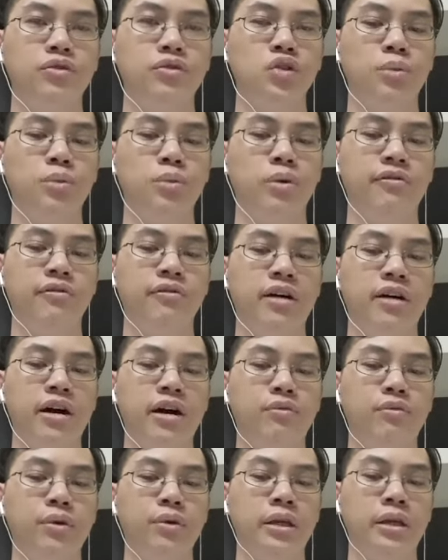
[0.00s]

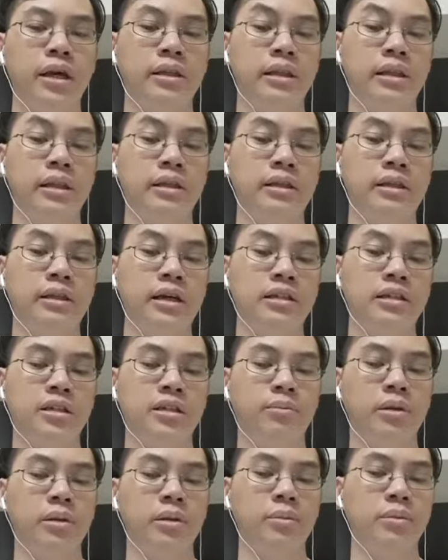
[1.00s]
3.5 where they had an entire
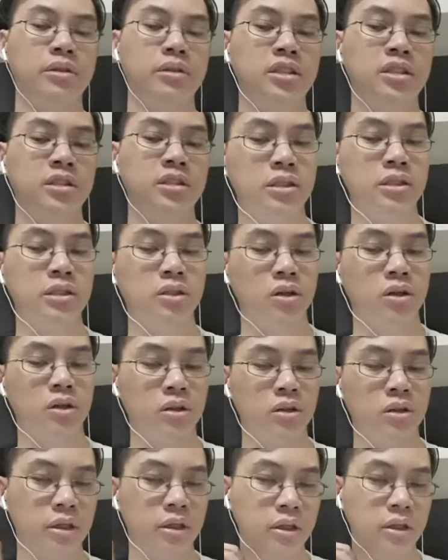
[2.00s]
supplement just based
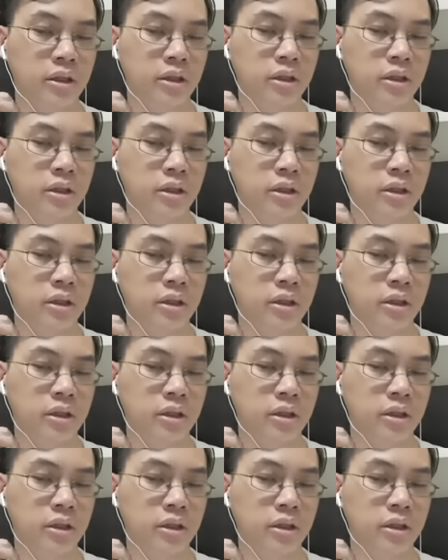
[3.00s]
on uh,